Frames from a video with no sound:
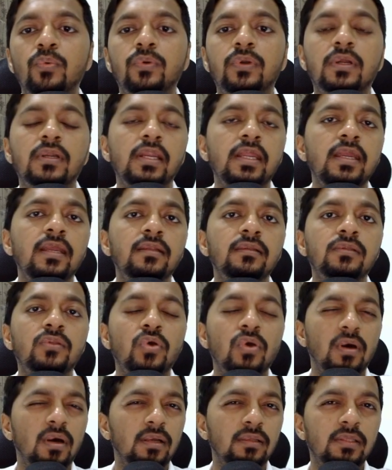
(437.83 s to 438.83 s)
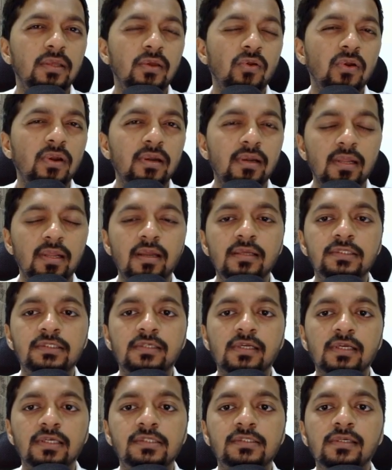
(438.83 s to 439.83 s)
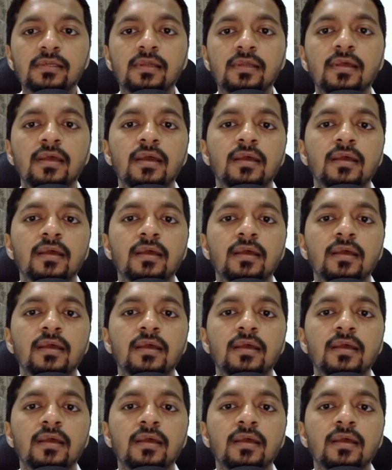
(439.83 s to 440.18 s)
clean theoretical structure.